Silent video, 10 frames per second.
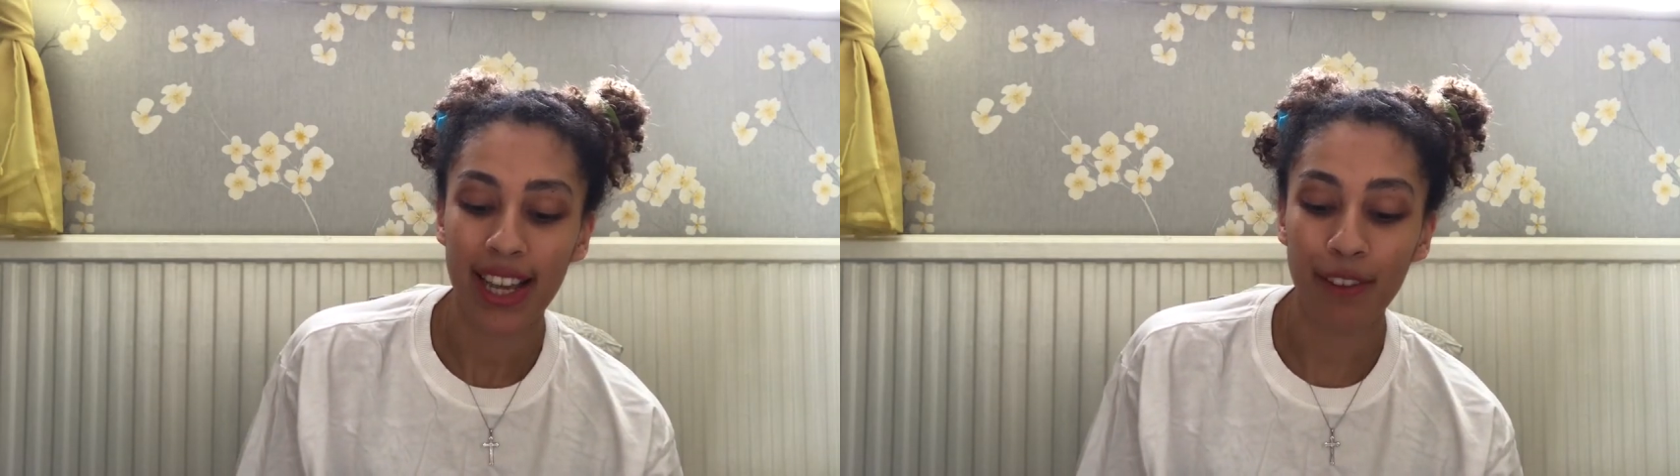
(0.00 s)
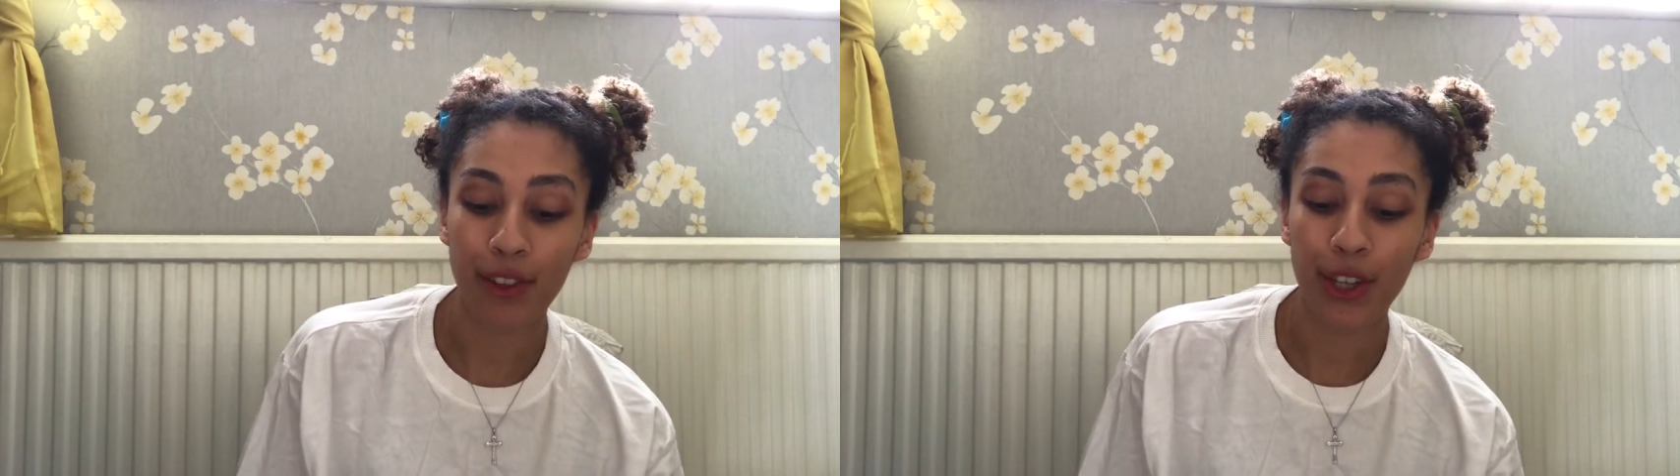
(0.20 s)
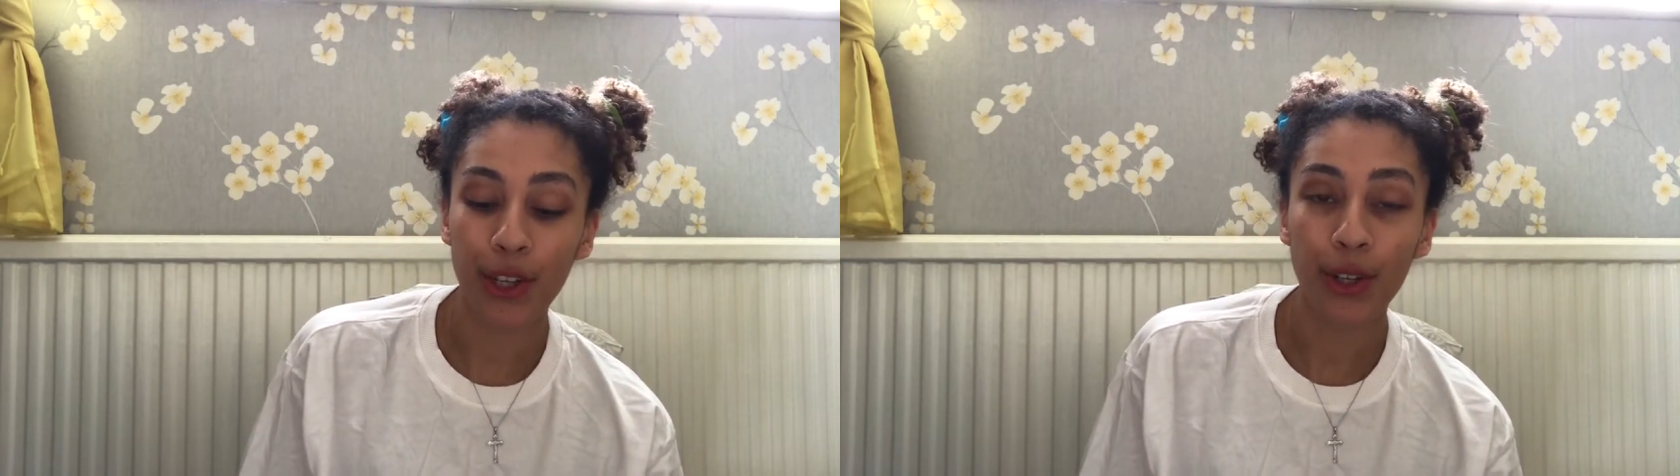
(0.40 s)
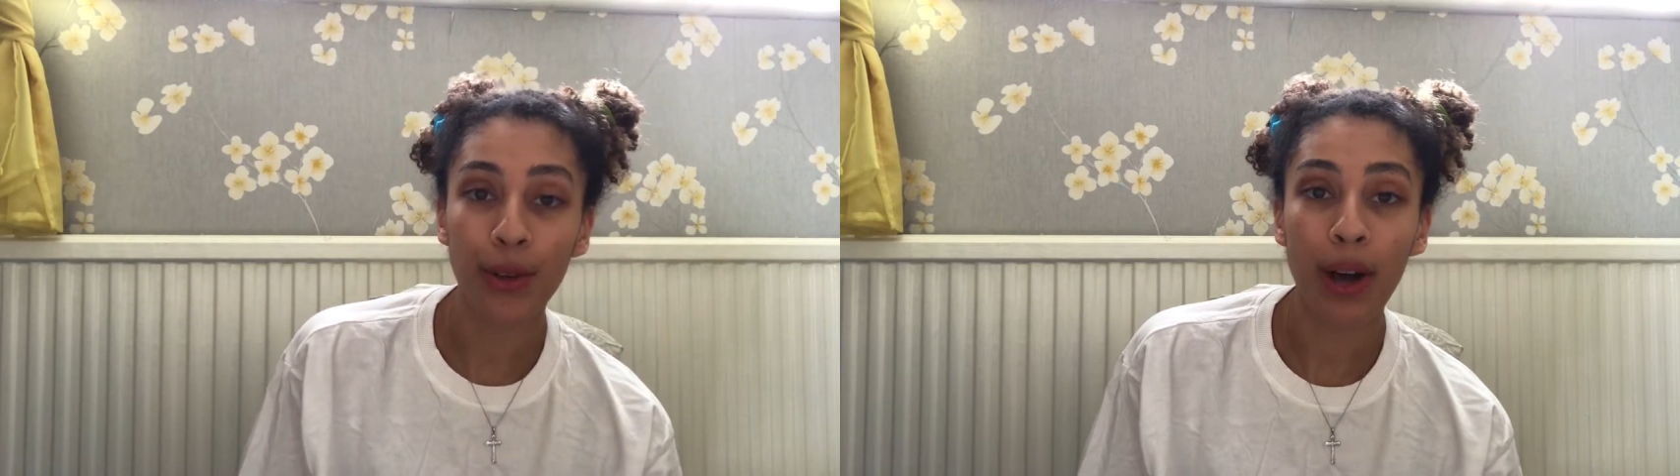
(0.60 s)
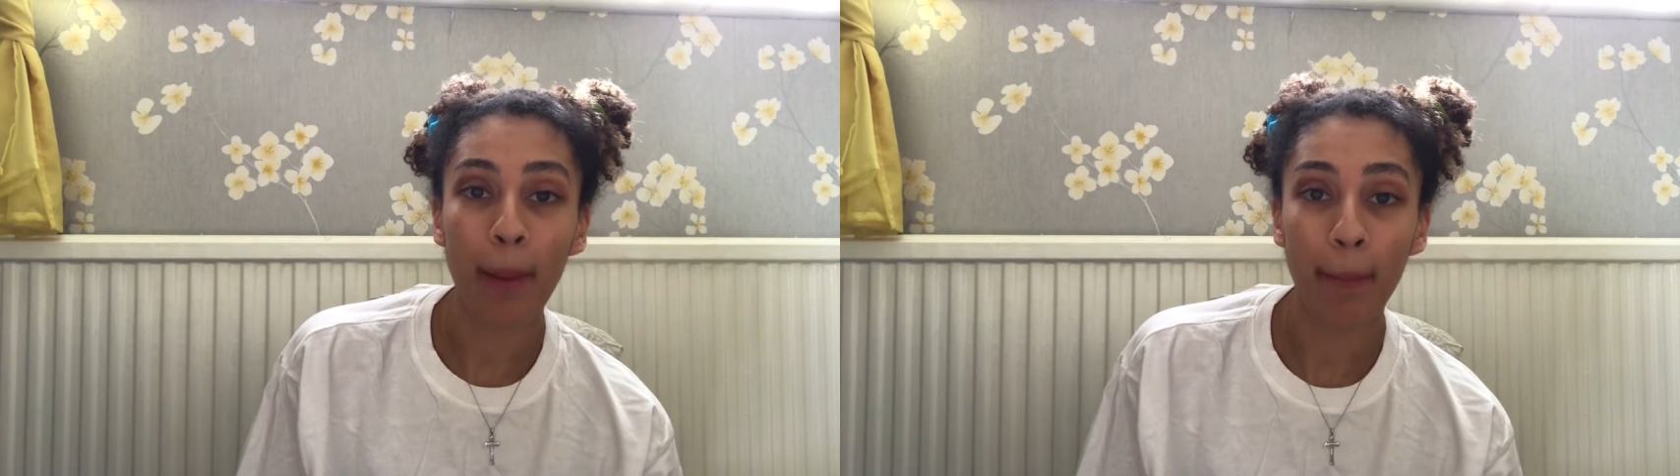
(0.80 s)
If
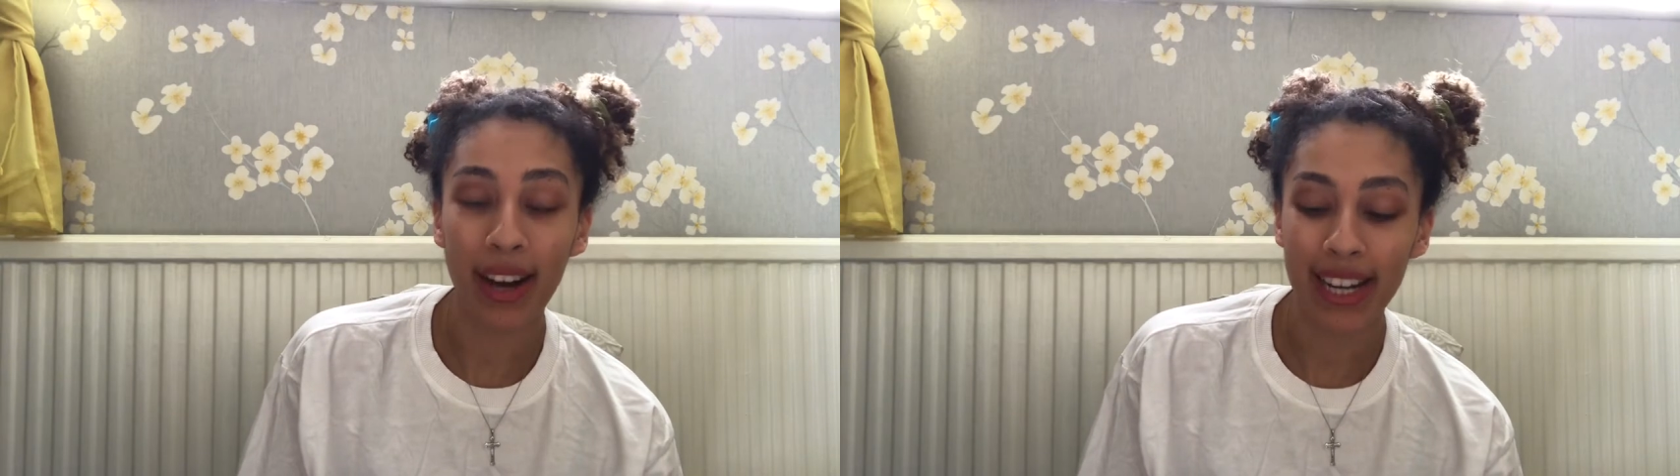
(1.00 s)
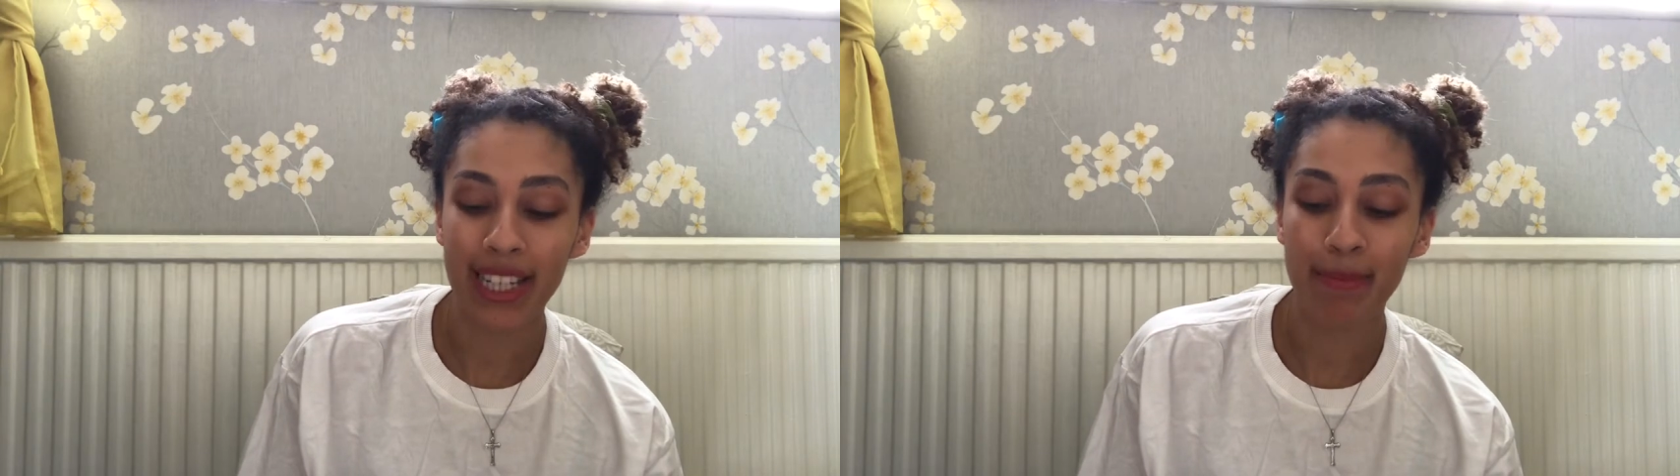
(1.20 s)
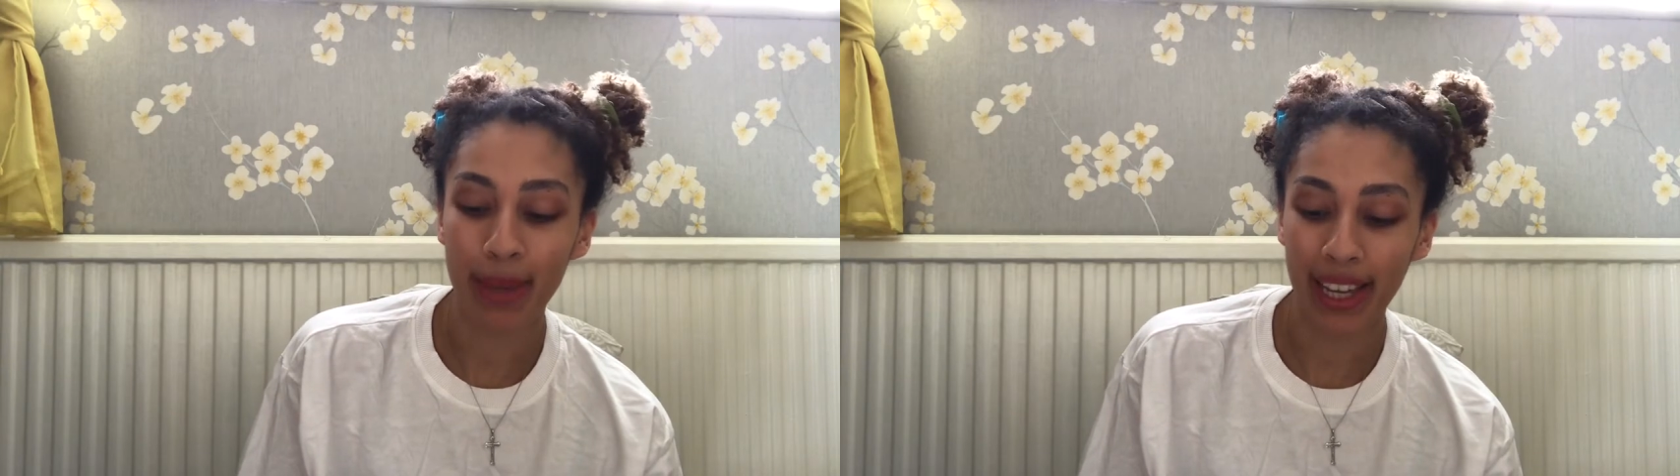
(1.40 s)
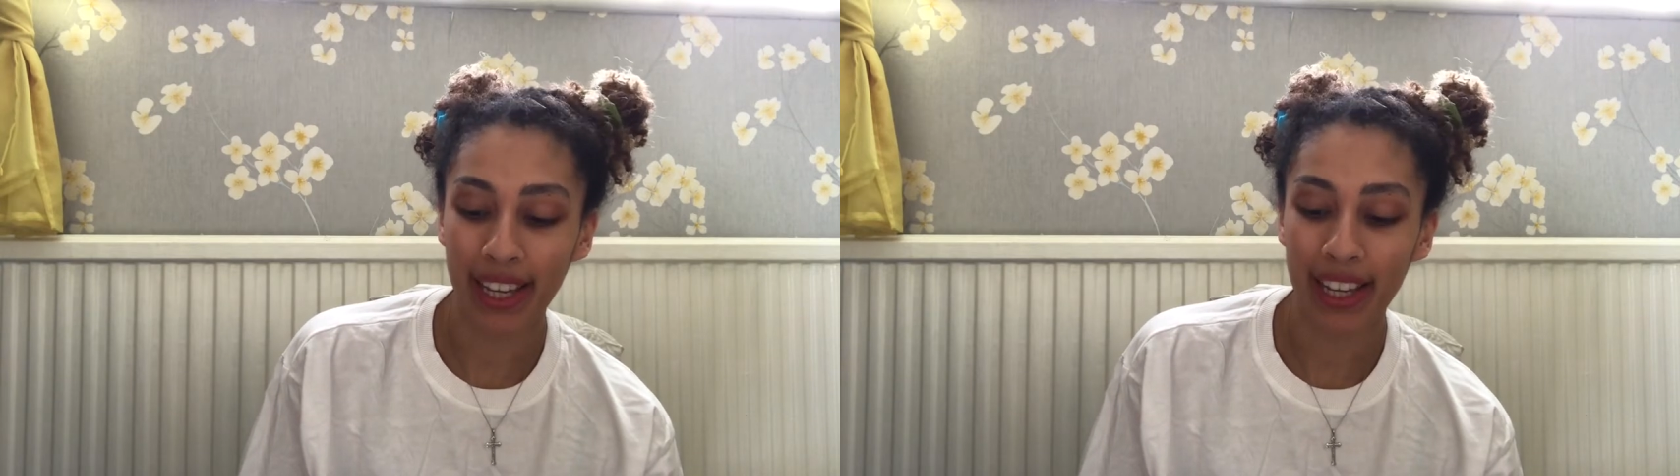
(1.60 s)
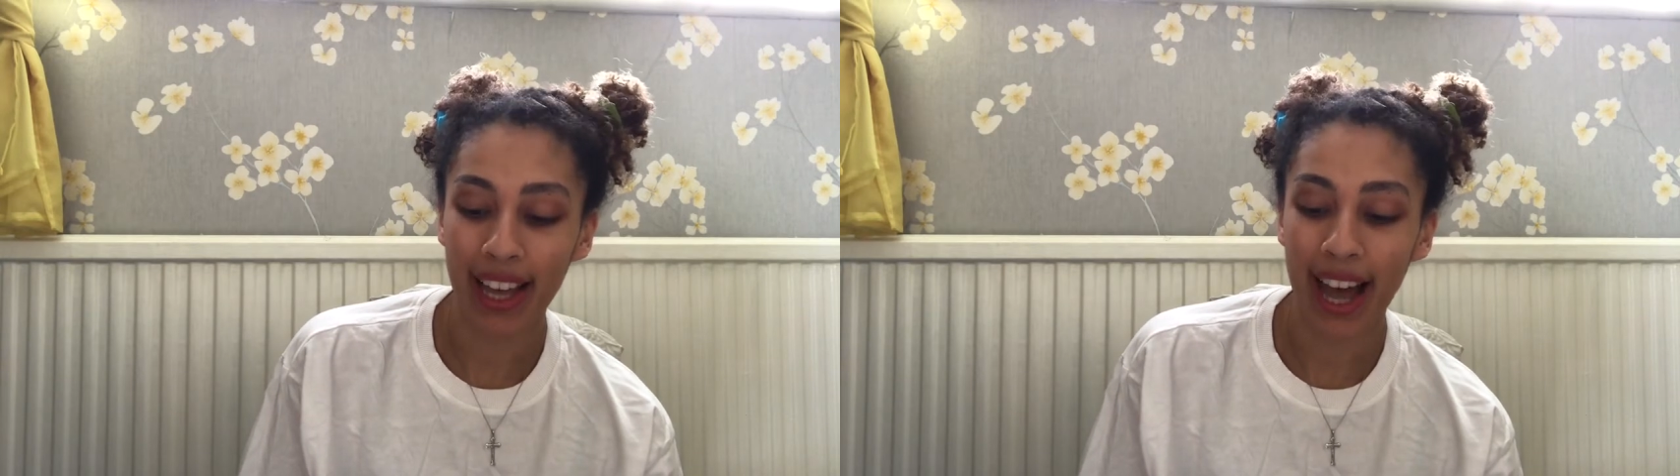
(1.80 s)
you abide in me